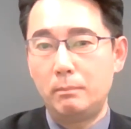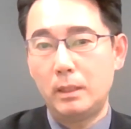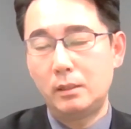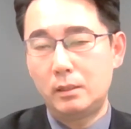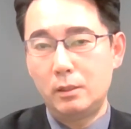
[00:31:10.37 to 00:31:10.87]

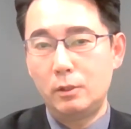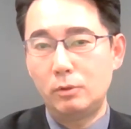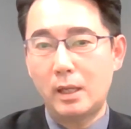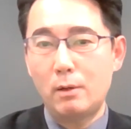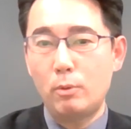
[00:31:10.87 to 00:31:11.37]
But
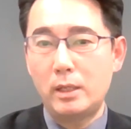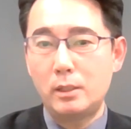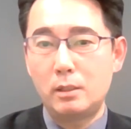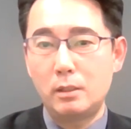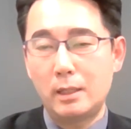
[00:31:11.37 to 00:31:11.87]
Taiwan
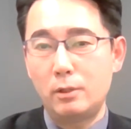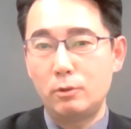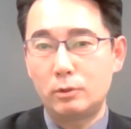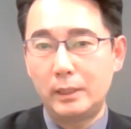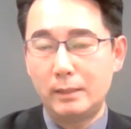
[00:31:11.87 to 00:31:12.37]
is not
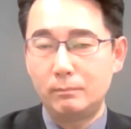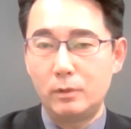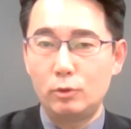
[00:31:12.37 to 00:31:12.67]
Ukraine.